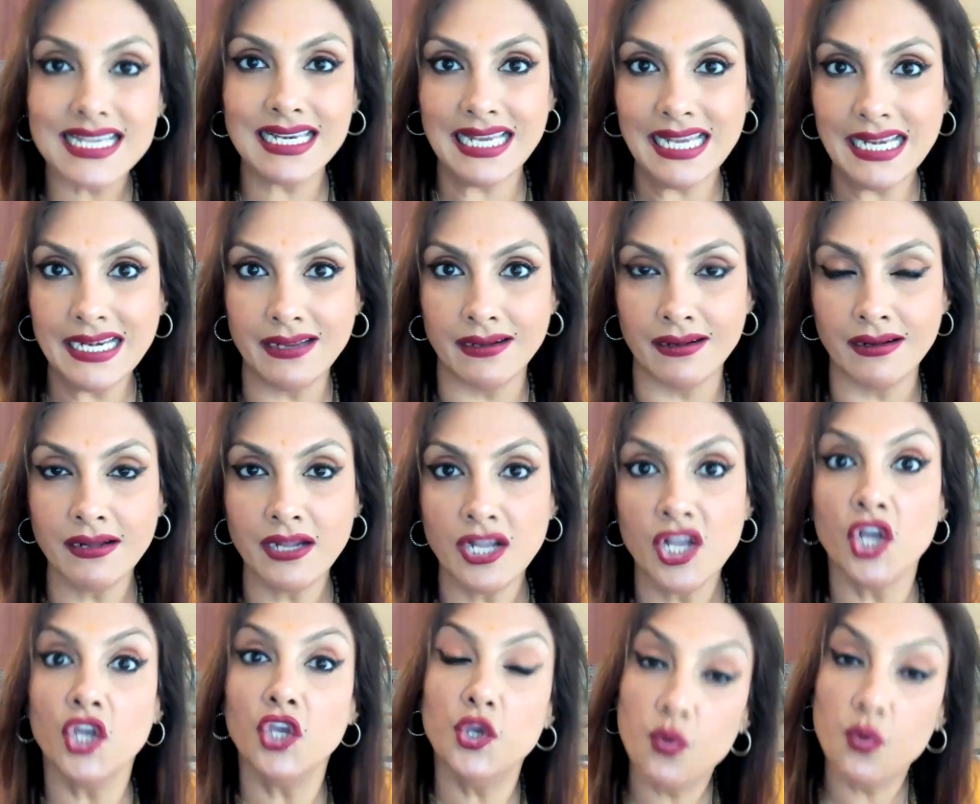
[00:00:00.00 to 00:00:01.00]
leader,
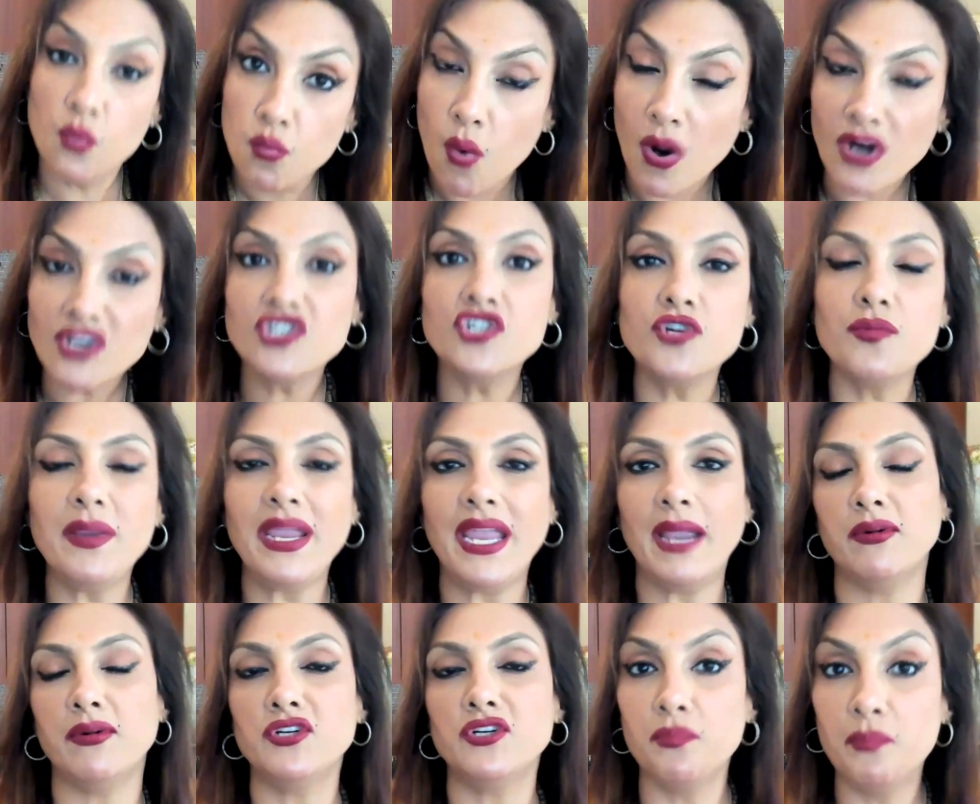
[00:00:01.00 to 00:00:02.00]
you want to be
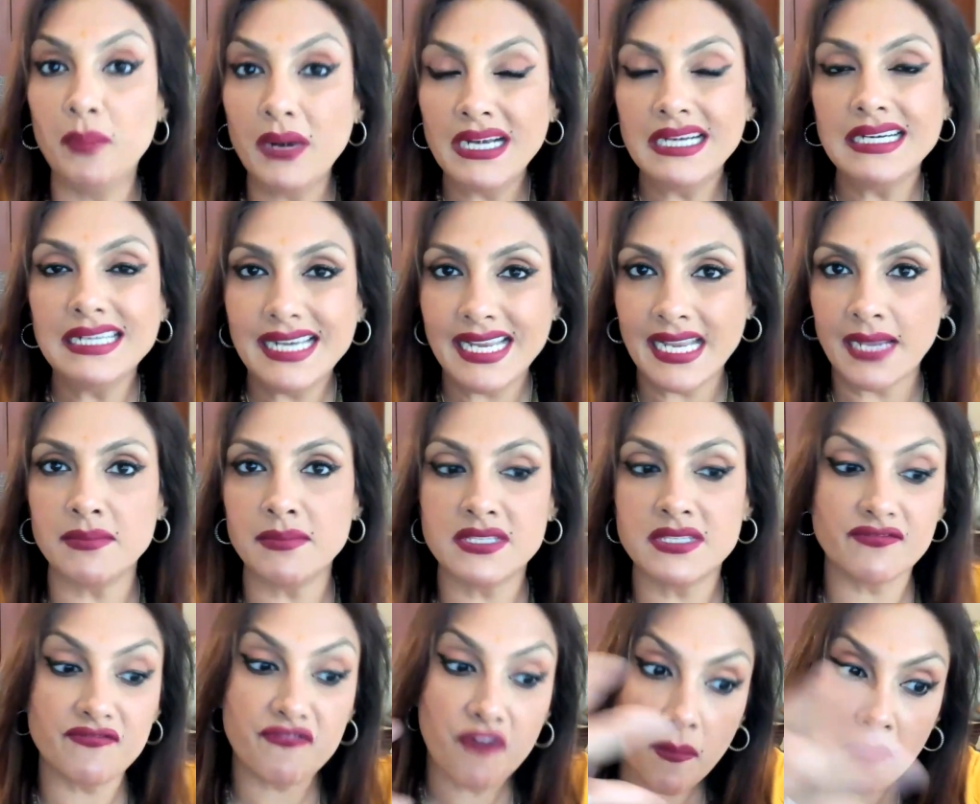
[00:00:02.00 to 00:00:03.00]
able to build
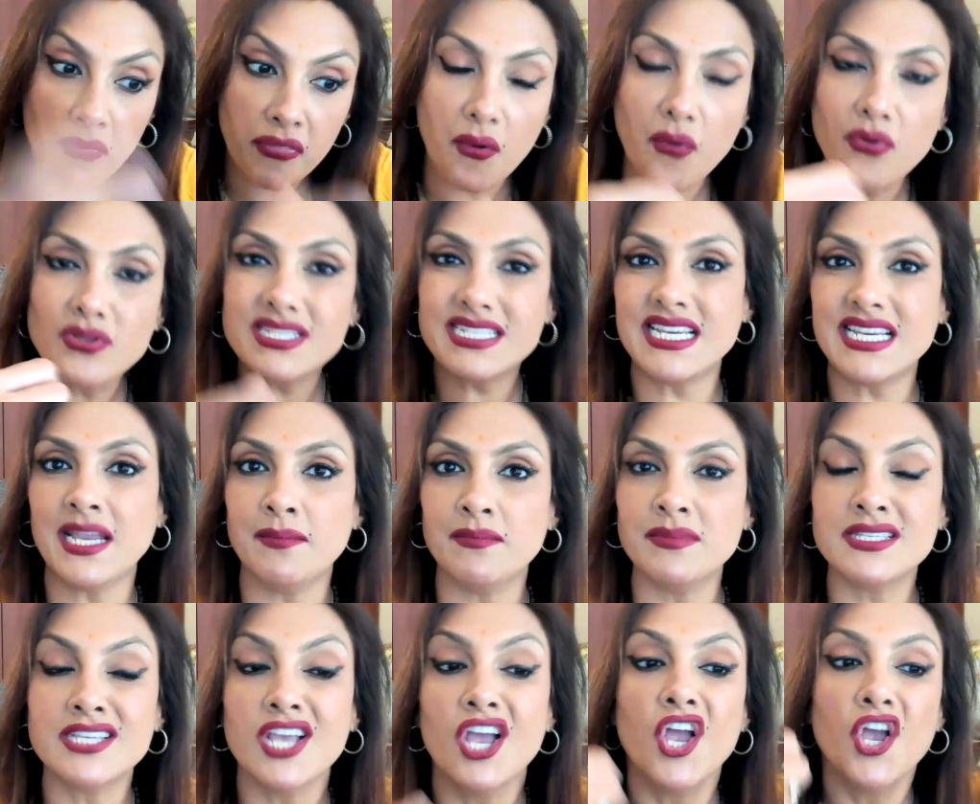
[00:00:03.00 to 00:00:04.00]
teams. From those
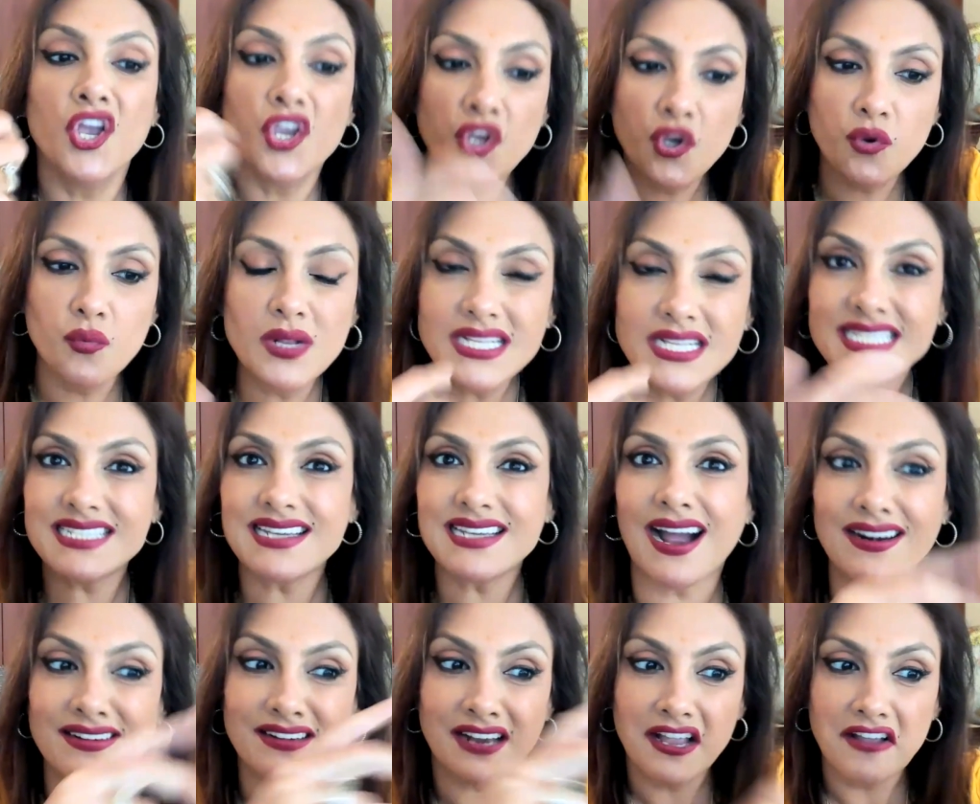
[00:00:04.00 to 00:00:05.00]
teams, you will
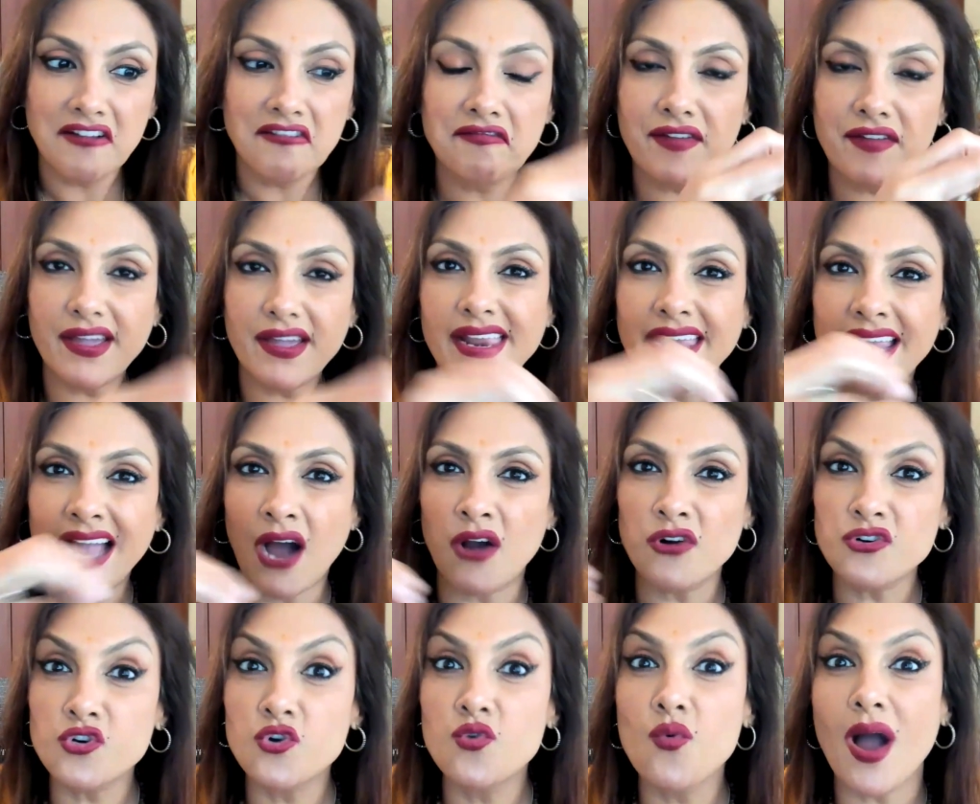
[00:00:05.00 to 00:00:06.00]
start figuring
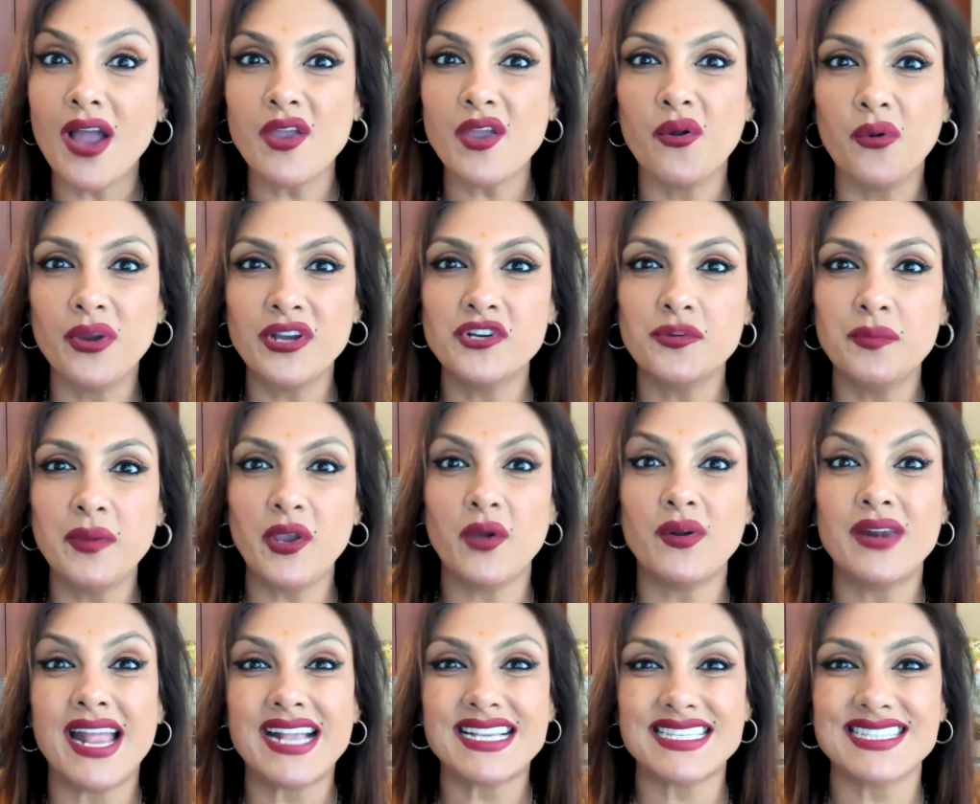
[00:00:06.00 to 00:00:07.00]
out who are you going to be your
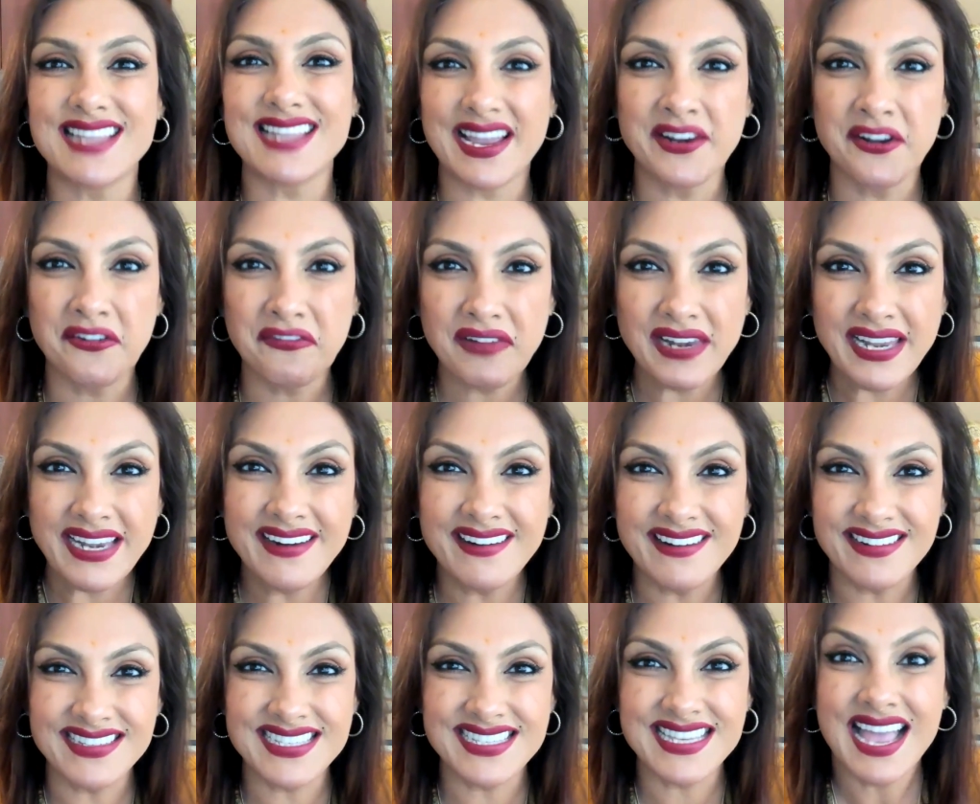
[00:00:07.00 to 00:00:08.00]
next line of
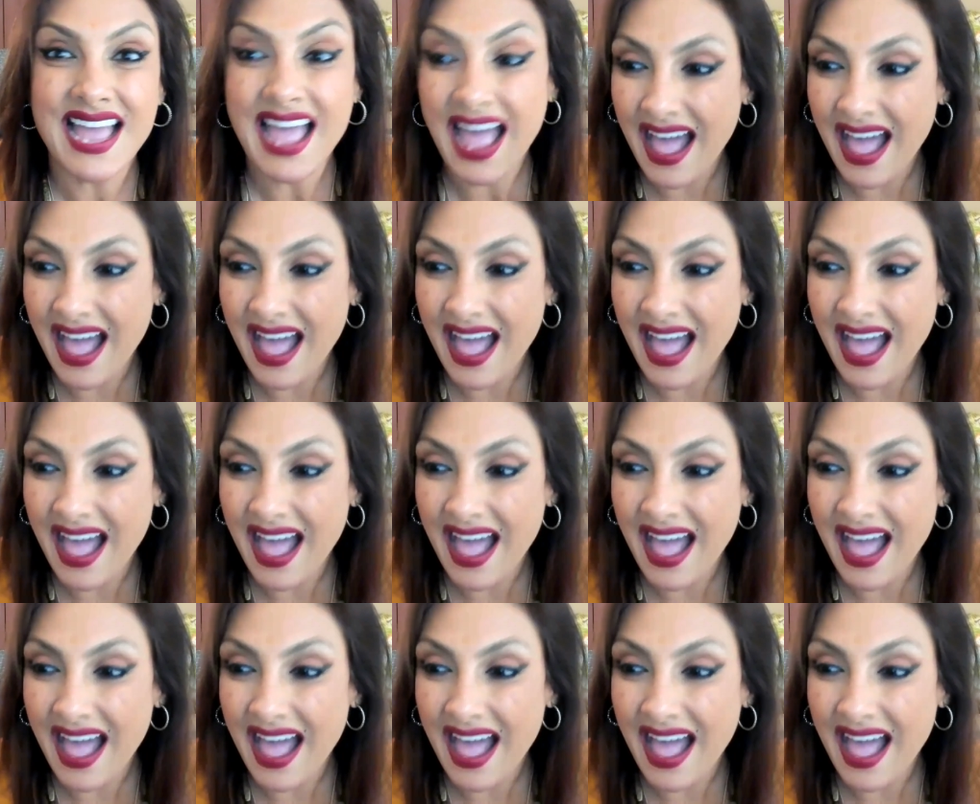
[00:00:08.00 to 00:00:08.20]
leaders.